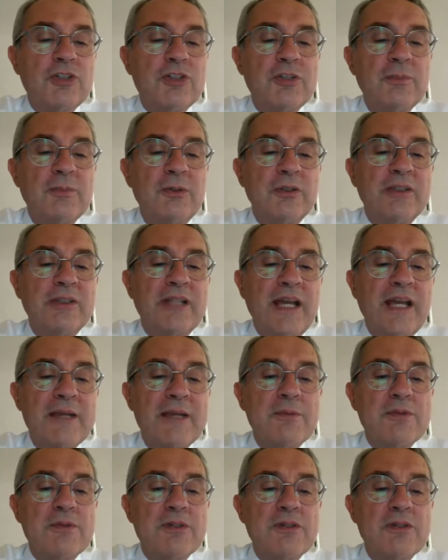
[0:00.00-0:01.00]
possible
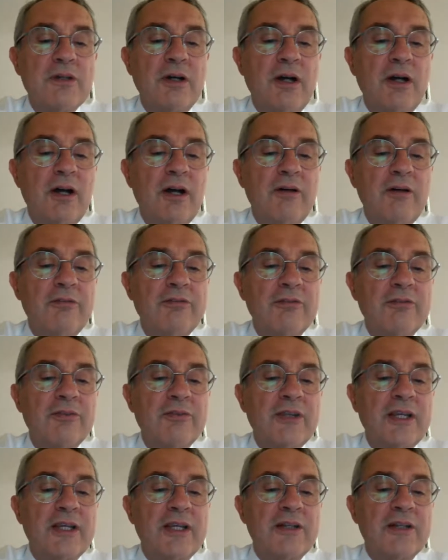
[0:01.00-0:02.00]
types
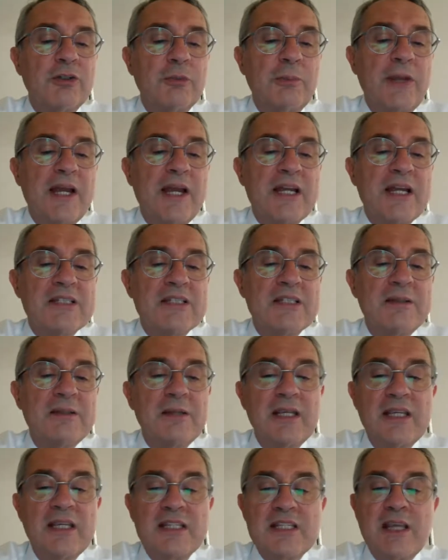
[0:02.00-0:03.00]
of
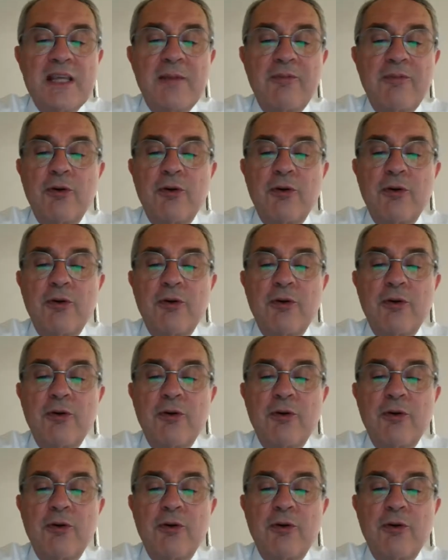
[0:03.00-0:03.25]
keratoplasty,